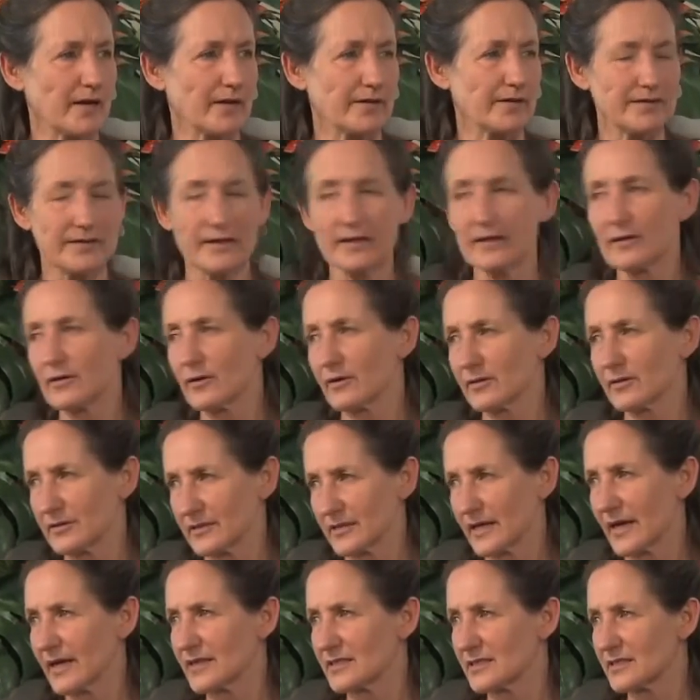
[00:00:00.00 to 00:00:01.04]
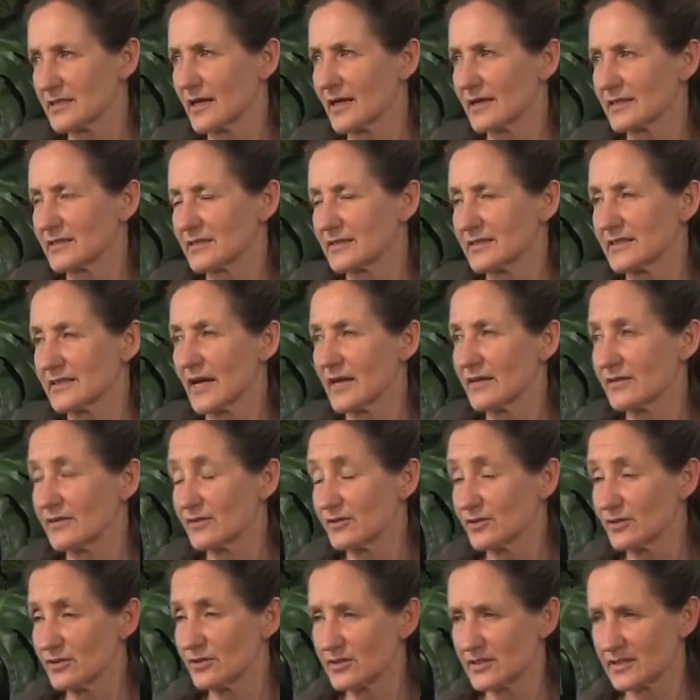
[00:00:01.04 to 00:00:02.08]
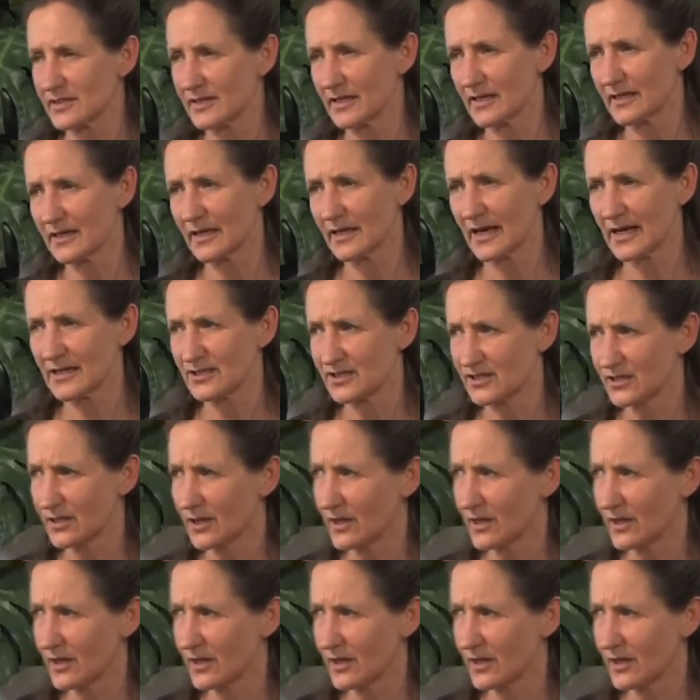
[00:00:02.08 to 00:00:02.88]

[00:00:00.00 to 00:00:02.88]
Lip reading: I think on days like today, the news said last